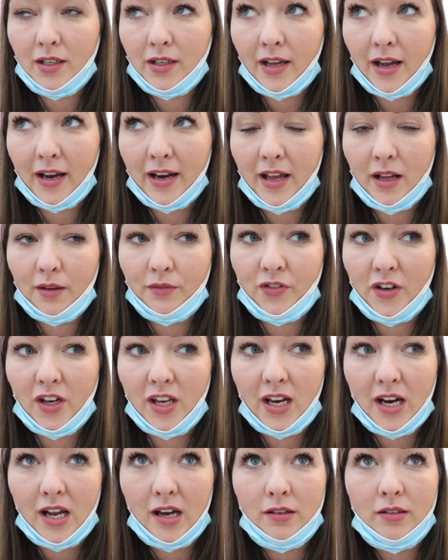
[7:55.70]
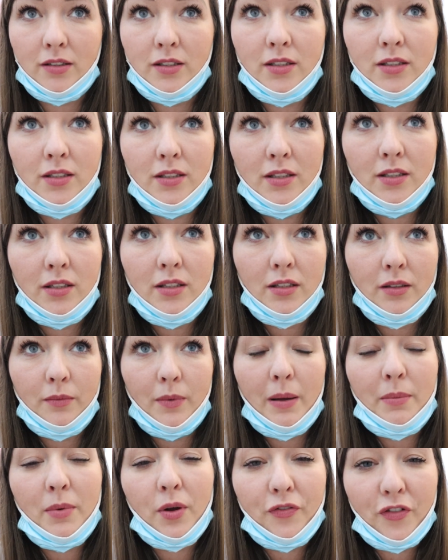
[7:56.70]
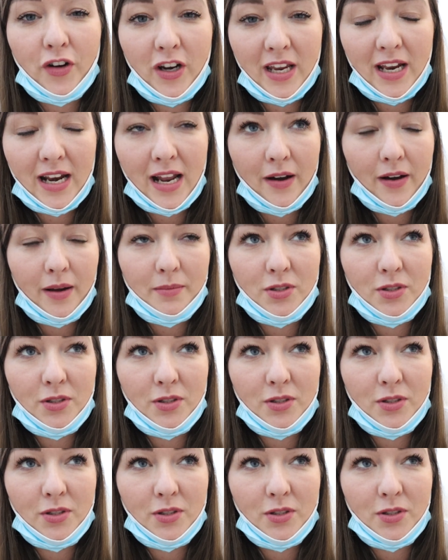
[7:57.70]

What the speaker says: Can't help freaking out. Well, I'm not freaking out.